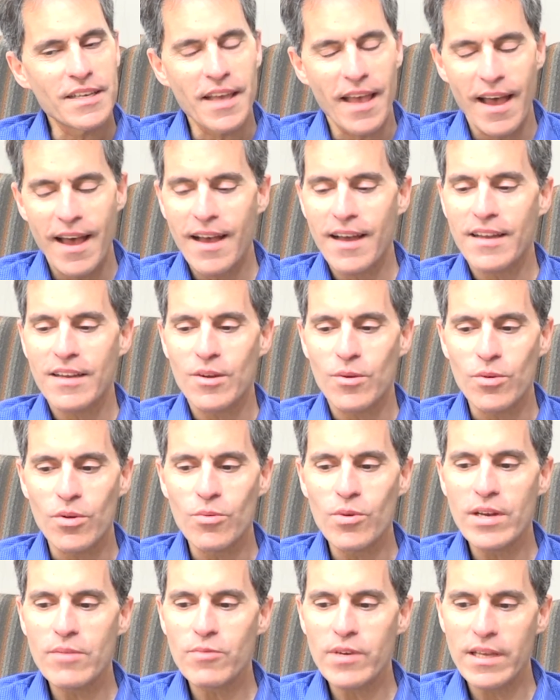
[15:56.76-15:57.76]
Yeah. Well,
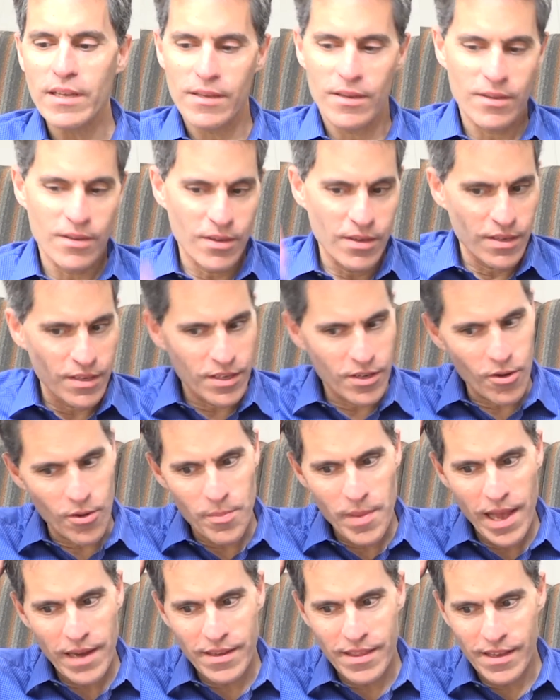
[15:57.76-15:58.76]
when going
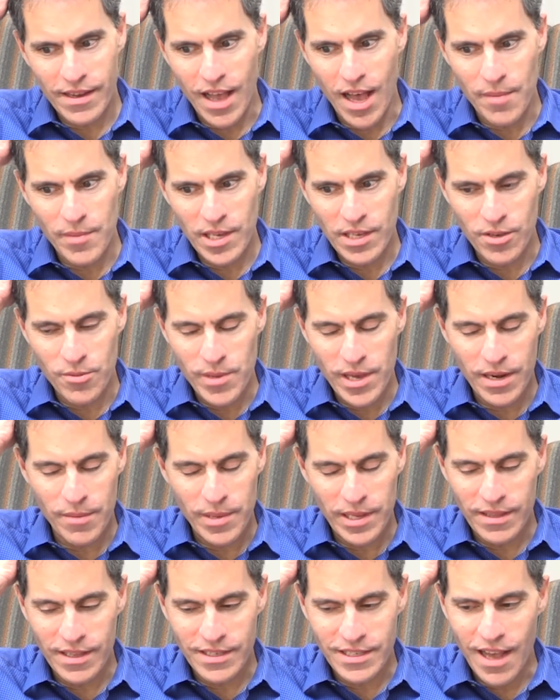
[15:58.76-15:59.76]
back to the comment you made
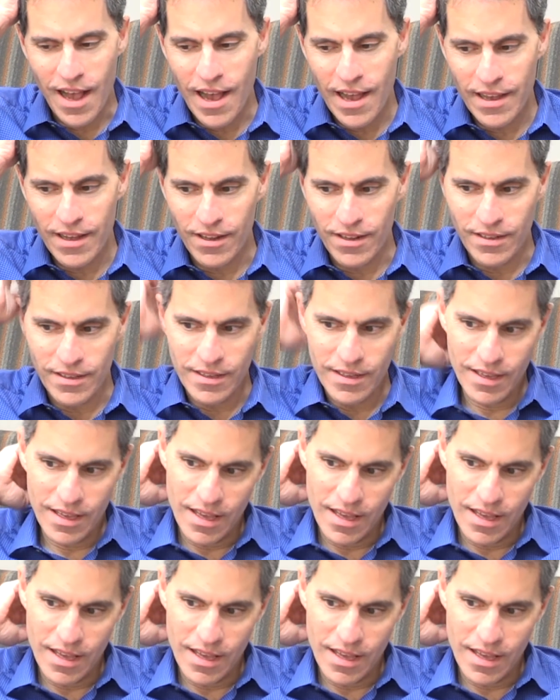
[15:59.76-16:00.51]
about the tile,